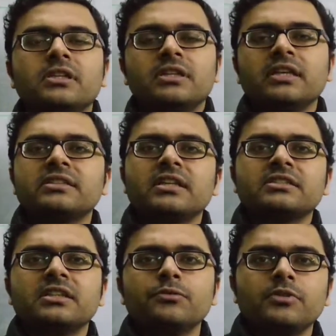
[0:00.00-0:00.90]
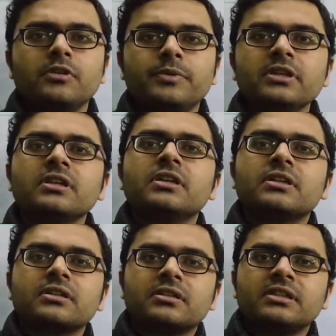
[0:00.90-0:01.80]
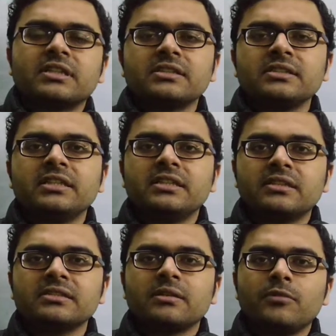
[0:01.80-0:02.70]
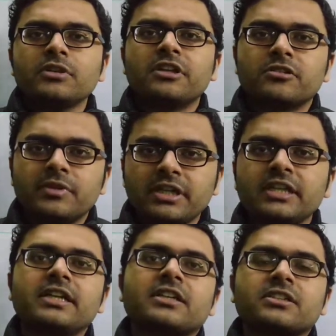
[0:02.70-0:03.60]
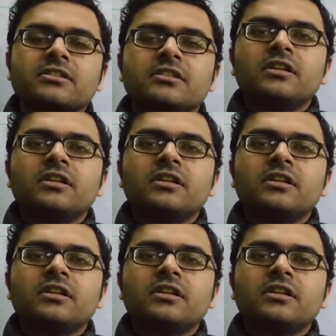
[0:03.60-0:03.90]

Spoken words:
In the next lecture we will be discussing in details about electromagnetic induction.